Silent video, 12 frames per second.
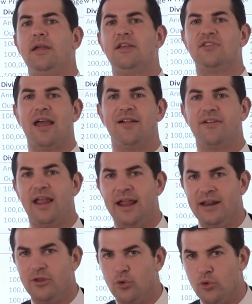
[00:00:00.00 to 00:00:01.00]
is
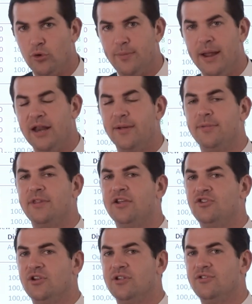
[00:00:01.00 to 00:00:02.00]
allocated toward paid up
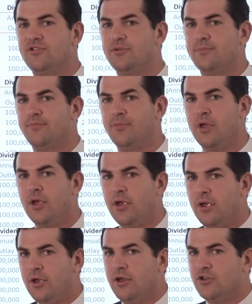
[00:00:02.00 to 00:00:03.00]
additions.
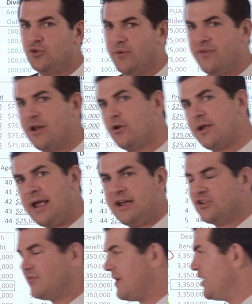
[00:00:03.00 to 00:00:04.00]
So we've got our
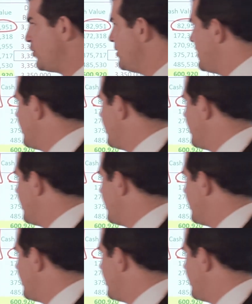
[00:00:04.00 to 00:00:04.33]
cash value and